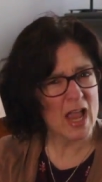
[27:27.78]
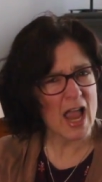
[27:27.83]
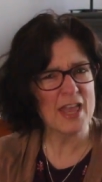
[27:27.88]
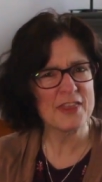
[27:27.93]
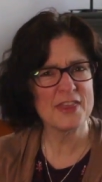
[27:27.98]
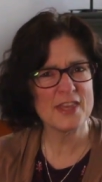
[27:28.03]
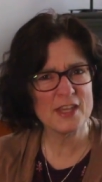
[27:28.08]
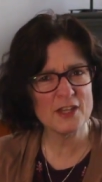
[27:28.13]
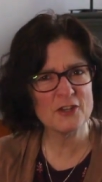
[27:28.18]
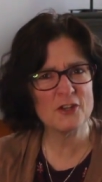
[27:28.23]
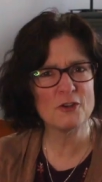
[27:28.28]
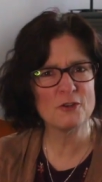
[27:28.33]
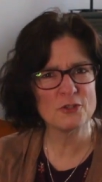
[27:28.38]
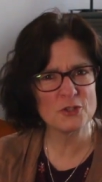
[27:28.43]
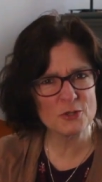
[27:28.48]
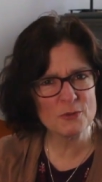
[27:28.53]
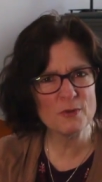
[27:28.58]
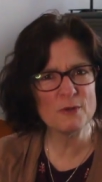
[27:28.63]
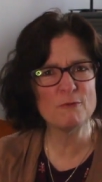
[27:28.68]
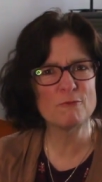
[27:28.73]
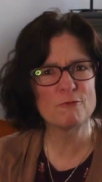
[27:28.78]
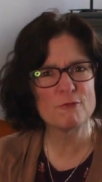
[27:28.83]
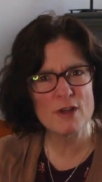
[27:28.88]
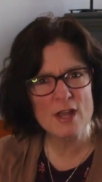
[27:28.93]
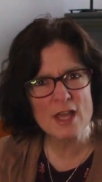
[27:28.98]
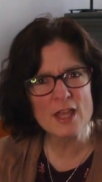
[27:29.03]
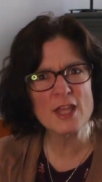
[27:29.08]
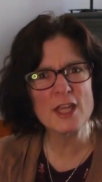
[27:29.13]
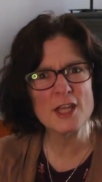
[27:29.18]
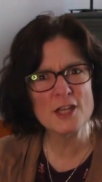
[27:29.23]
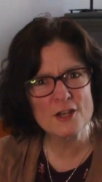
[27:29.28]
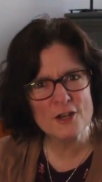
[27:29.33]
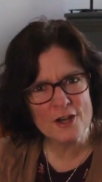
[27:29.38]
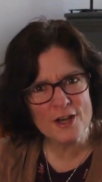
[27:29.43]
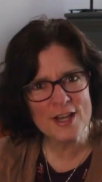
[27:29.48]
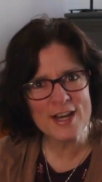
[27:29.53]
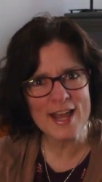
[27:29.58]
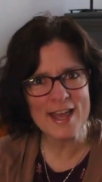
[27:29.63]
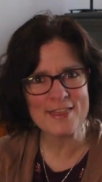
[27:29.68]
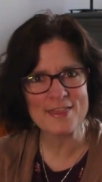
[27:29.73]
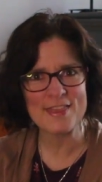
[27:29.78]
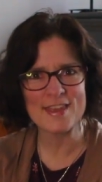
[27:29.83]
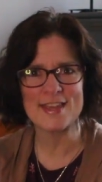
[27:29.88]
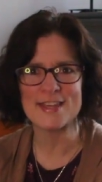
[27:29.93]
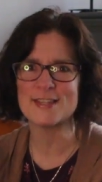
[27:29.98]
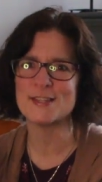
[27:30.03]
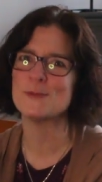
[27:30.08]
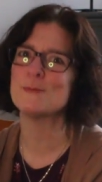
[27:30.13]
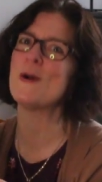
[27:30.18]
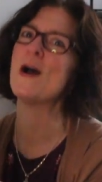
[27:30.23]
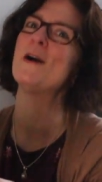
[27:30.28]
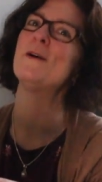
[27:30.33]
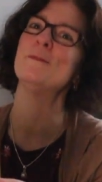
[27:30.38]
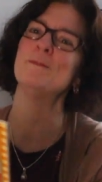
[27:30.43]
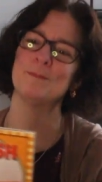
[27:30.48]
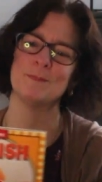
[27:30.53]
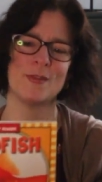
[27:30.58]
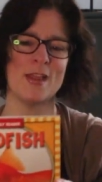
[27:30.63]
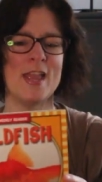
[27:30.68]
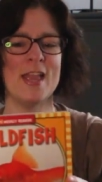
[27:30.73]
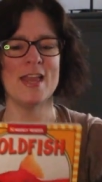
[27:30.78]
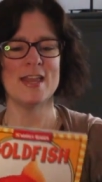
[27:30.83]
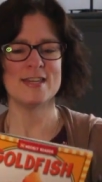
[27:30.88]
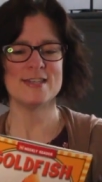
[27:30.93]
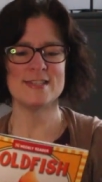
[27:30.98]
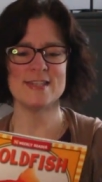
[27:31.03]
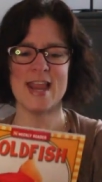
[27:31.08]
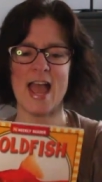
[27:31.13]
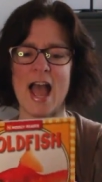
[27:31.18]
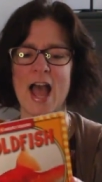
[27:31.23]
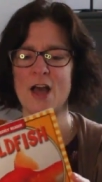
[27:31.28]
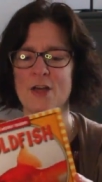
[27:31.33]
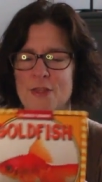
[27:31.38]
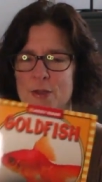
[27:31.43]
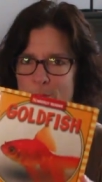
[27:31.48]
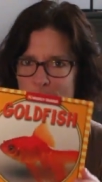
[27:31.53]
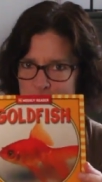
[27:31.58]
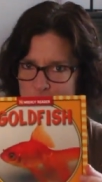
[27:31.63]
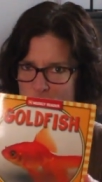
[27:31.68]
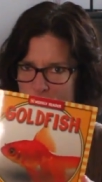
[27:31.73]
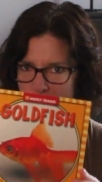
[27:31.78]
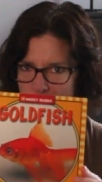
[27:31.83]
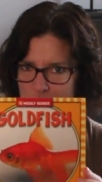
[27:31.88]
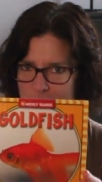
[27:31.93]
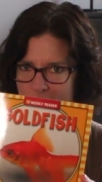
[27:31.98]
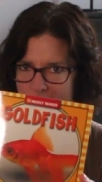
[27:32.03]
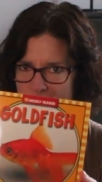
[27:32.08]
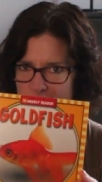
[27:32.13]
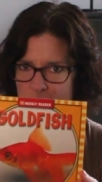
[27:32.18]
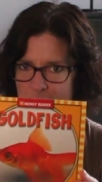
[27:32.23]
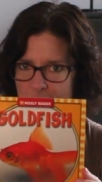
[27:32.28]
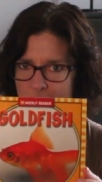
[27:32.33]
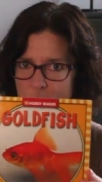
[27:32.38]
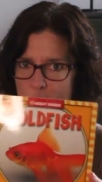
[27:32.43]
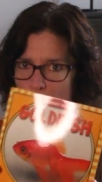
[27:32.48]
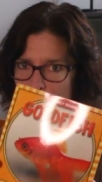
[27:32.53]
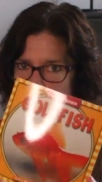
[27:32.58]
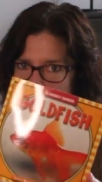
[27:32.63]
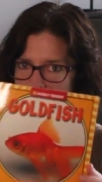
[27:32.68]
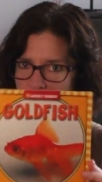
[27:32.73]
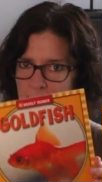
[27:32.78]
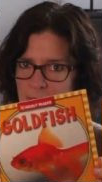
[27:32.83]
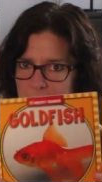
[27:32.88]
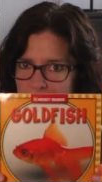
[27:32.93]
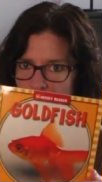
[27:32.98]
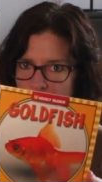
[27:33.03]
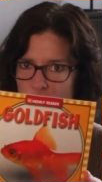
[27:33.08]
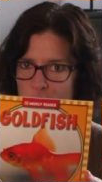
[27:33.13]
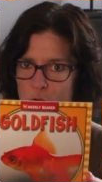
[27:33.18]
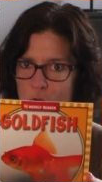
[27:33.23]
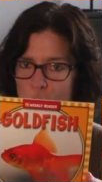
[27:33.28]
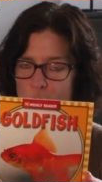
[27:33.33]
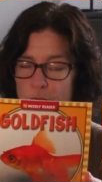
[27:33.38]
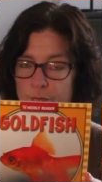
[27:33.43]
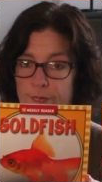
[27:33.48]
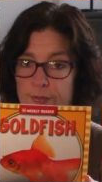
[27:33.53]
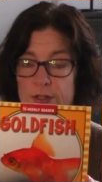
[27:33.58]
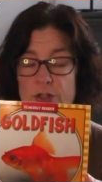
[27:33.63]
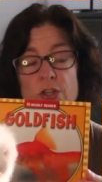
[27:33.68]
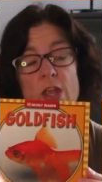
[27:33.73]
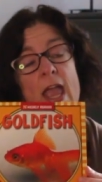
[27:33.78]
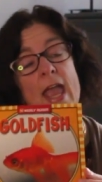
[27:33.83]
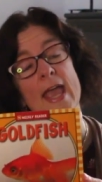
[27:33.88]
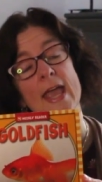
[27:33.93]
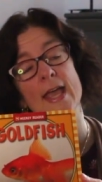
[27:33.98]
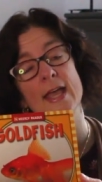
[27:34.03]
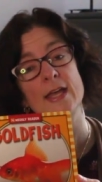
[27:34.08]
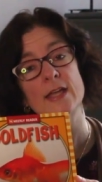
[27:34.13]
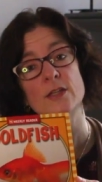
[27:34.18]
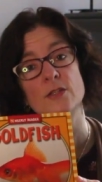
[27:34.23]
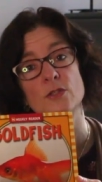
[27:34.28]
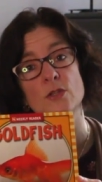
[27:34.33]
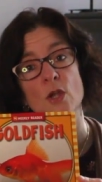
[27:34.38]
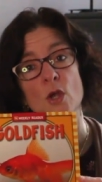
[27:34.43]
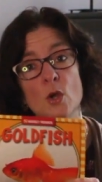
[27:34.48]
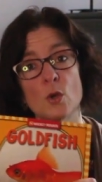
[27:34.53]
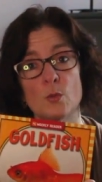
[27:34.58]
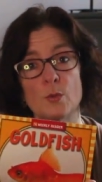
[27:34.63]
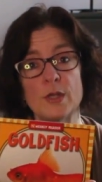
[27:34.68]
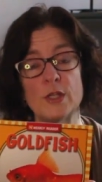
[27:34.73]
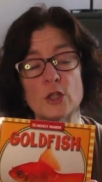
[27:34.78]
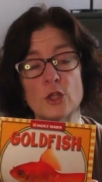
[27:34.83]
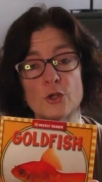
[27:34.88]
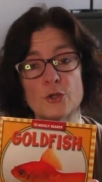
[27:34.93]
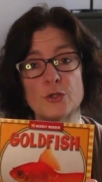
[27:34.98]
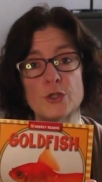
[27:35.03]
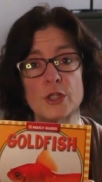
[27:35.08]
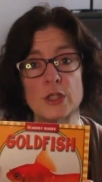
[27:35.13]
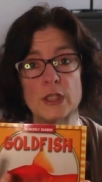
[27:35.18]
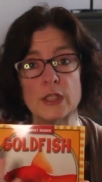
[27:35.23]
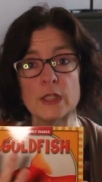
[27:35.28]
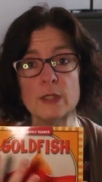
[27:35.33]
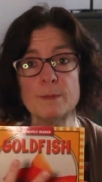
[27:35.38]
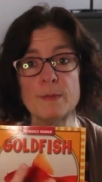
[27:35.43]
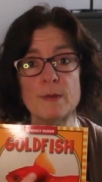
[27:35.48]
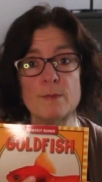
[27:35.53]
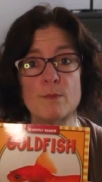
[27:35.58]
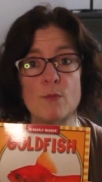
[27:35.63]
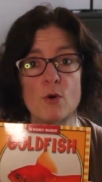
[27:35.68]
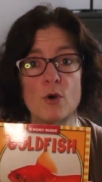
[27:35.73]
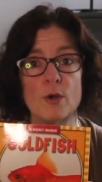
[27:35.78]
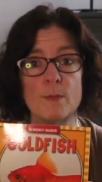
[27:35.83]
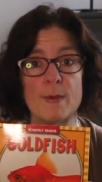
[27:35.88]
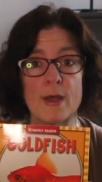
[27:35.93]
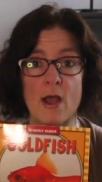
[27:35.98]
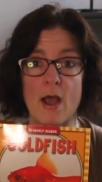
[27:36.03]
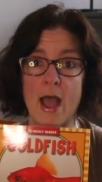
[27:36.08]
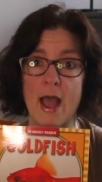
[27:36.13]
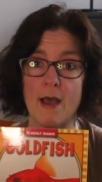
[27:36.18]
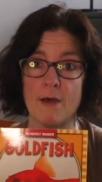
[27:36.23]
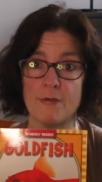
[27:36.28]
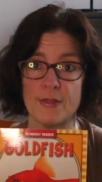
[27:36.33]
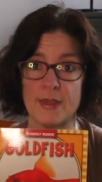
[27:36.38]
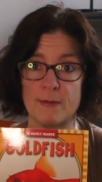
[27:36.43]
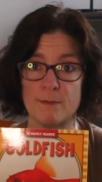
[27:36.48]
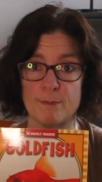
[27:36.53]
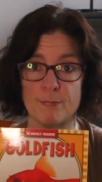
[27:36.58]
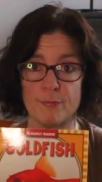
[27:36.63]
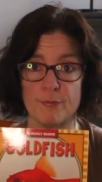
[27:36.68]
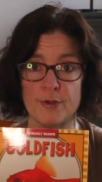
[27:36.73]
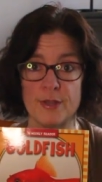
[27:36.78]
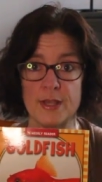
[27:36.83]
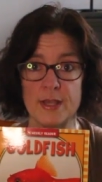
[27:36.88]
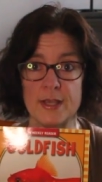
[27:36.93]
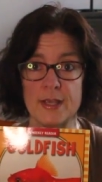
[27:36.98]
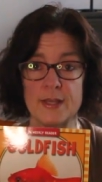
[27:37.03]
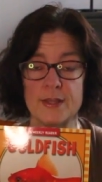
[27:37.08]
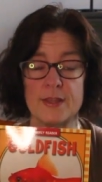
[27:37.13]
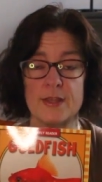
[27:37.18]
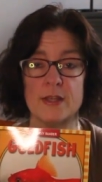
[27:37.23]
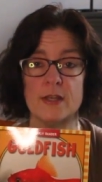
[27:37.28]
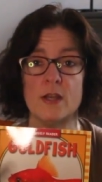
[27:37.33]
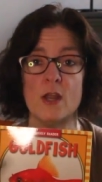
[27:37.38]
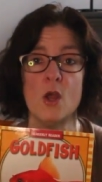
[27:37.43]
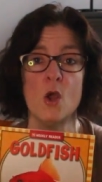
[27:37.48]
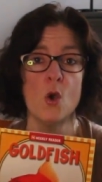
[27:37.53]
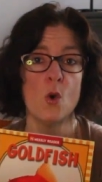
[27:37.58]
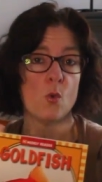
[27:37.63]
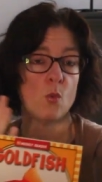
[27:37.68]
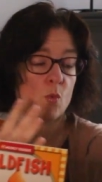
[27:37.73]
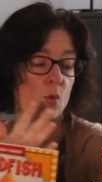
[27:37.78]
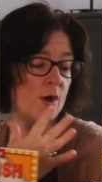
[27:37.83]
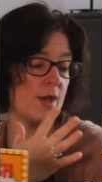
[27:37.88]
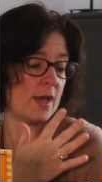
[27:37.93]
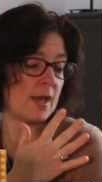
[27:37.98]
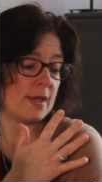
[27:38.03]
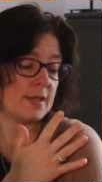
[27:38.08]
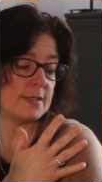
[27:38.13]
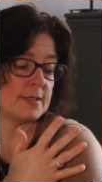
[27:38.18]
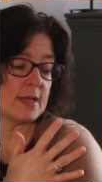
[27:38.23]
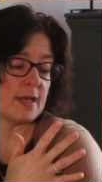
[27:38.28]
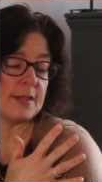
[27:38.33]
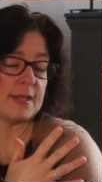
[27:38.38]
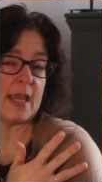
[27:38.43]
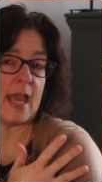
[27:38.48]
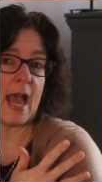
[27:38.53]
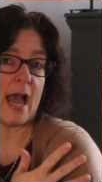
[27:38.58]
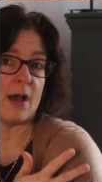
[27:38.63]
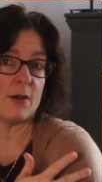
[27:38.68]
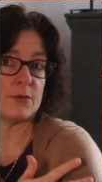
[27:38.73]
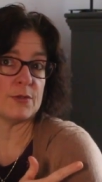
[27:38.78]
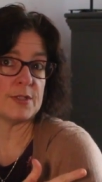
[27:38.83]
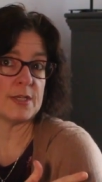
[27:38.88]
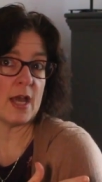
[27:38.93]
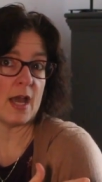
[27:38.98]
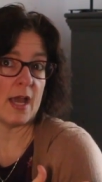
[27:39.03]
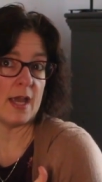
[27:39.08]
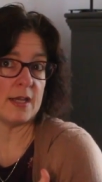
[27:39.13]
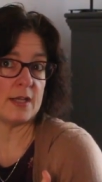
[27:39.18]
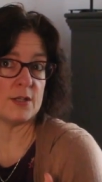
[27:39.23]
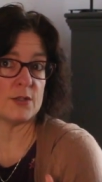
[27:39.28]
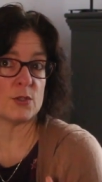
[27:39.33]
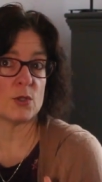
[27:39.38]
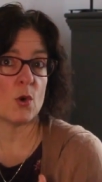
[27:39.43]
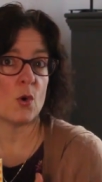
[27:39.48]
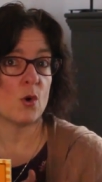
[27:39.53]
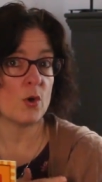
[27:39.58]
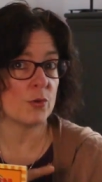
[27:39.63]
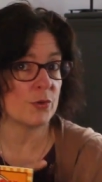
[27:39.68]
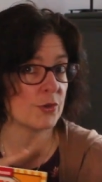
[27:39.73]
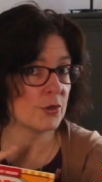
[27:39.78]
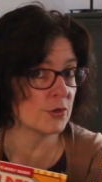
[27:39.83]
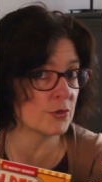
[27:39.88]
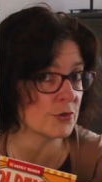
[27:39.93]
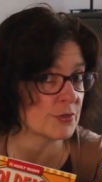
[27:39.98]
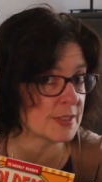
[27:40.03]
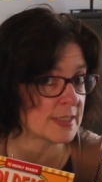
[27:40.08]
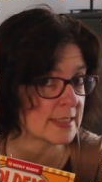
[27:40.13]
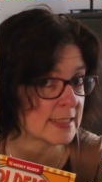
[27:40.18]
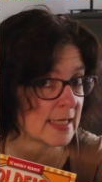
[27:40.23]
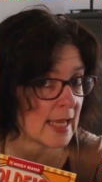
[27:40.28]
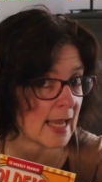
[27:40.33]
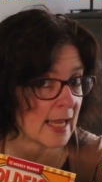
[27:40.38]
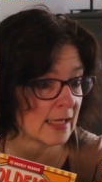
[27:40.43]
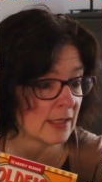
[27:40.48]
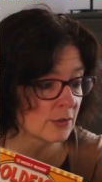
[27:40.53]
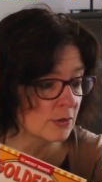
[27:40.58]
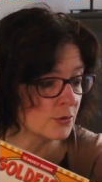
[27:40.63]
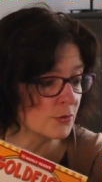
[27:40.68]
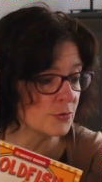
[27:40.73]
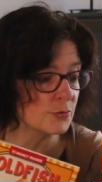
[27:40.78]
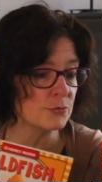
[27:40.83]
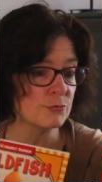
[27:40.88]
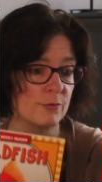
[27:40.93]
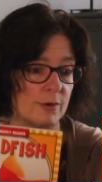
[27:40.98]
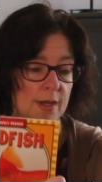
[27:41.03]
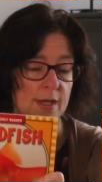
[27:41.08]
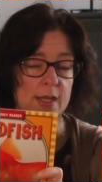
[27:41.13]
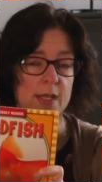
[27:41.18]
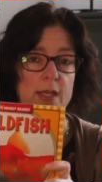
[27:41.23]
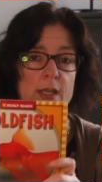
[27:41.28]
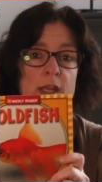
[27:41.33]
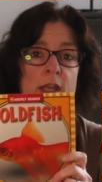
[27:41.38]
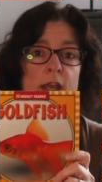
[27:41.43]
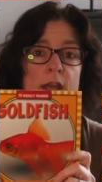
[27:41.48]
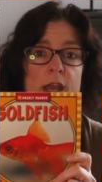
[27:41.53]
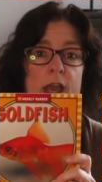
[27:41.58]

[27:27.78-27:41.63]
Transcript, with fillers: I think you're doing really good at this. Well, now that we know how to help take care of goldfish and we learned a little bit more about how they breathe and what is on the outside is called their scales, right?